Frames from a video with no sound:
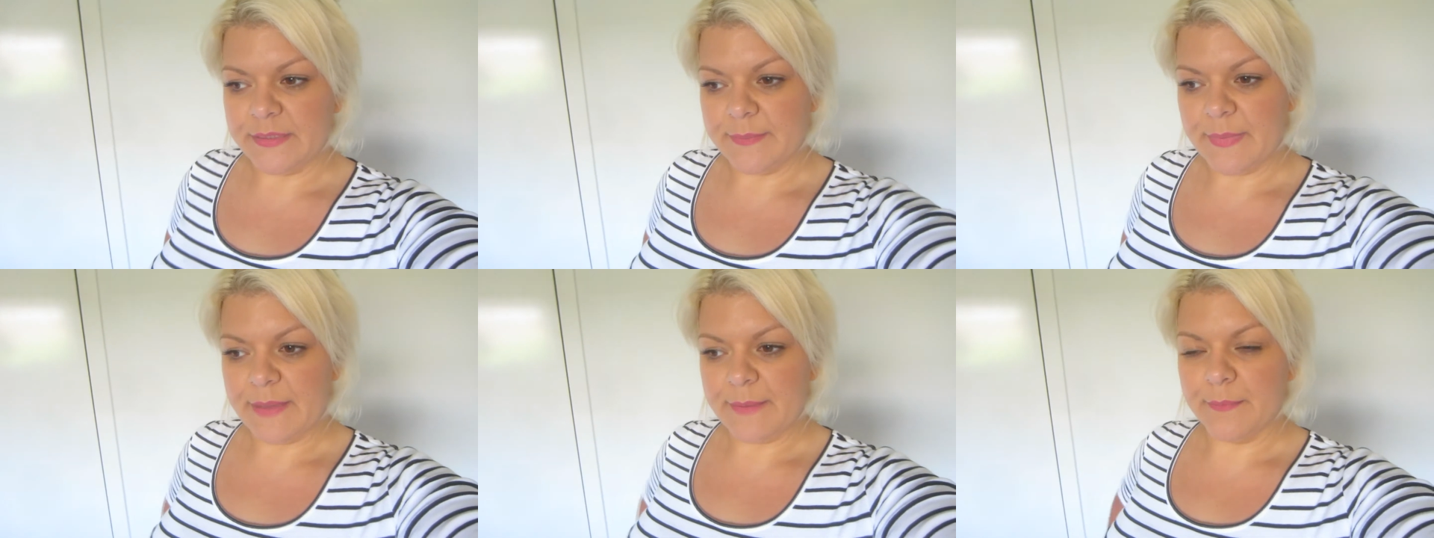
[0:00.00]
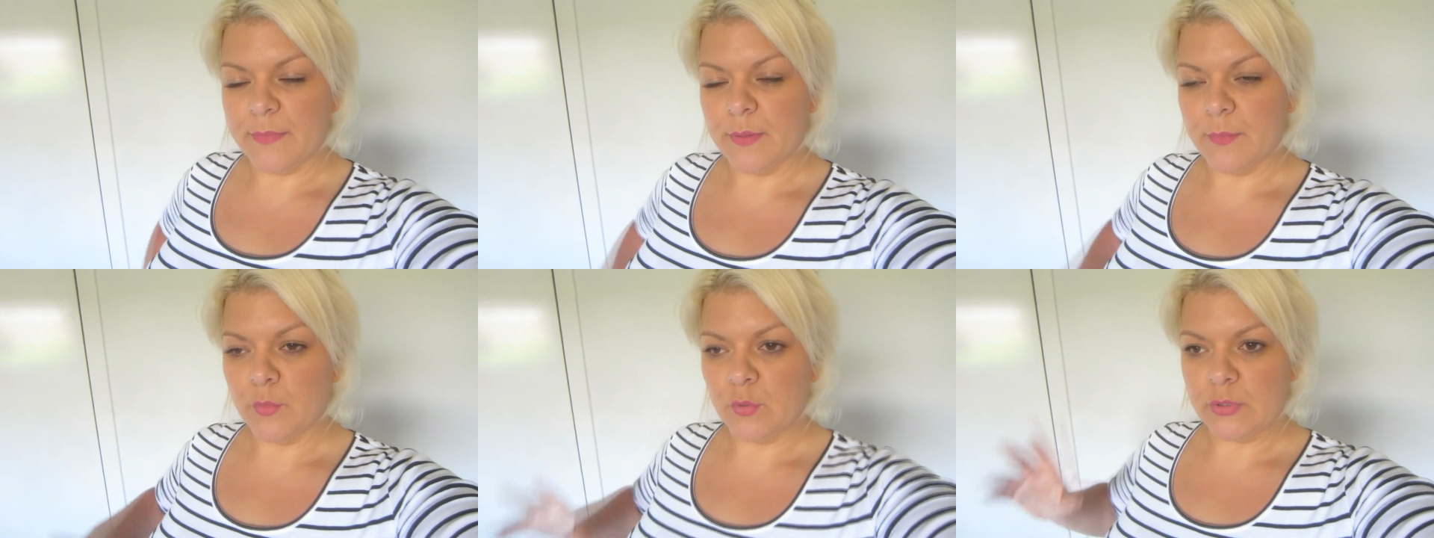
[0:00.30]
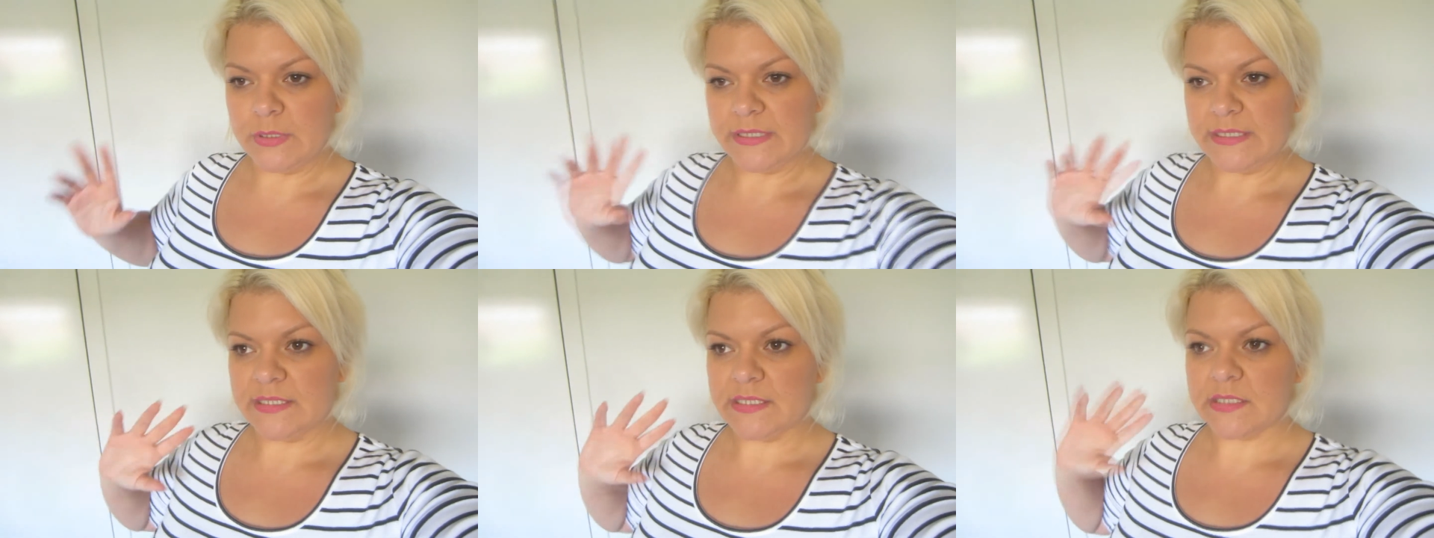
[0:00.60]
It made my
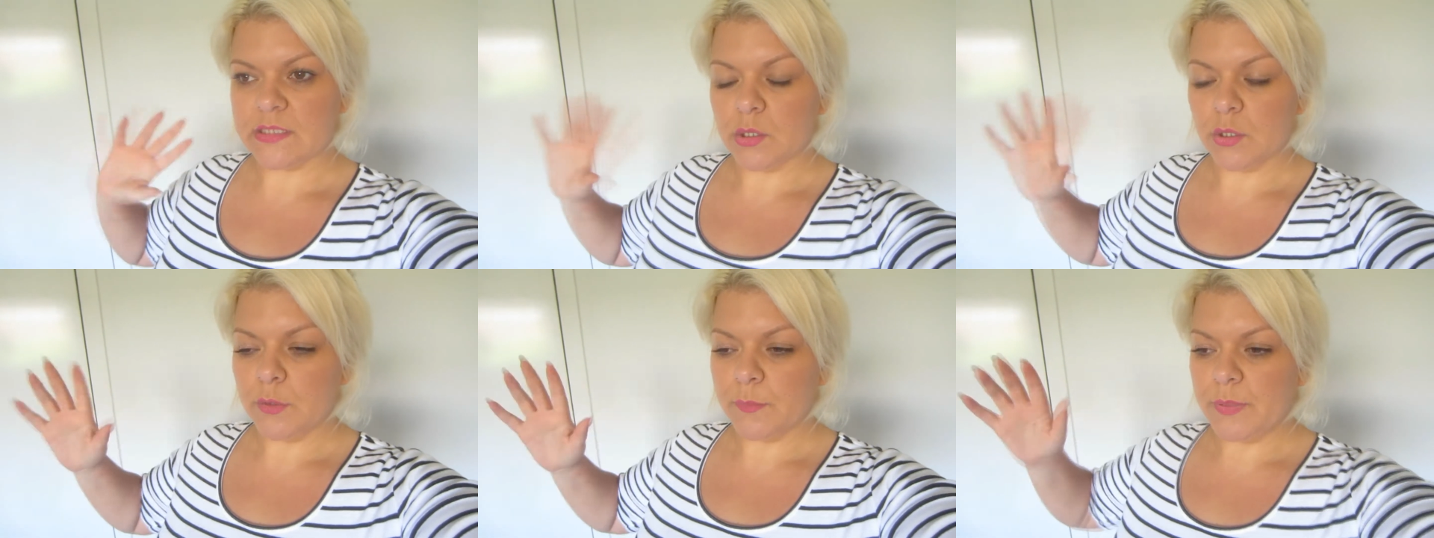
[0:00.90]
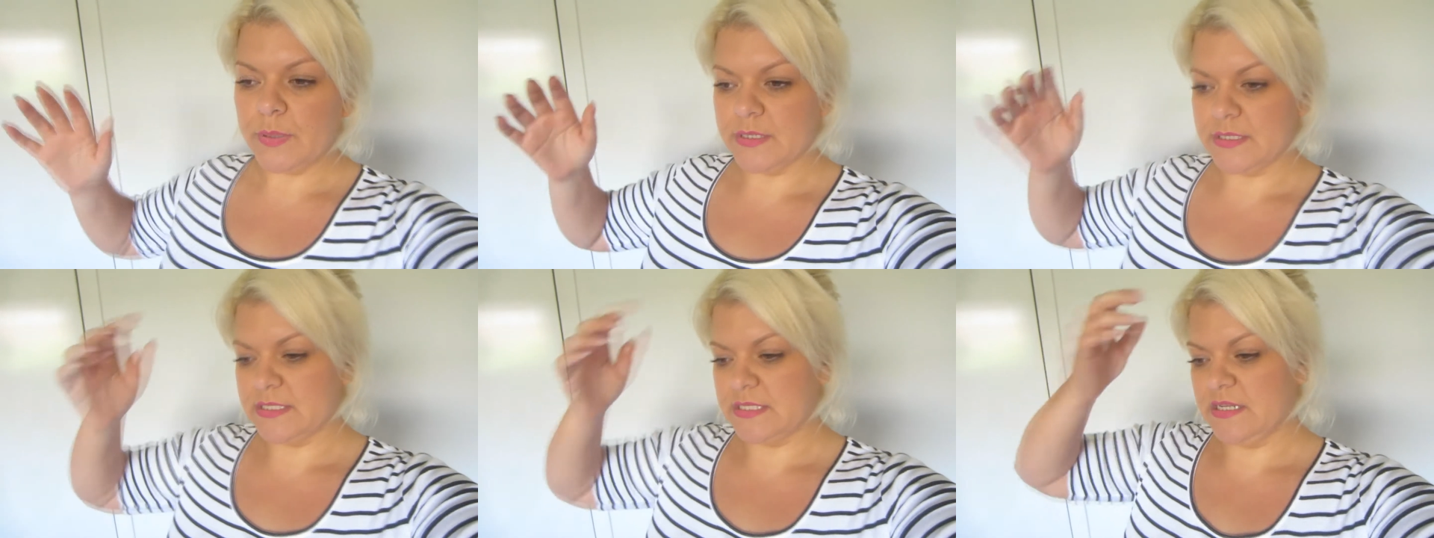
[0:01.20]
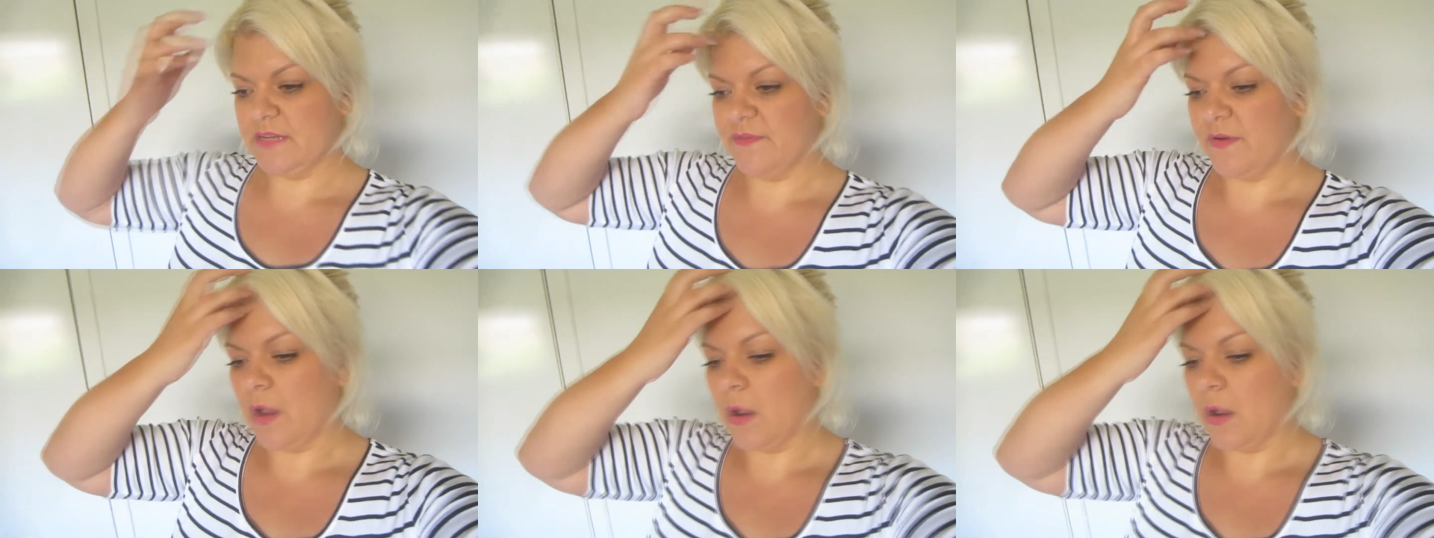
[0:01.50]
morning so positive.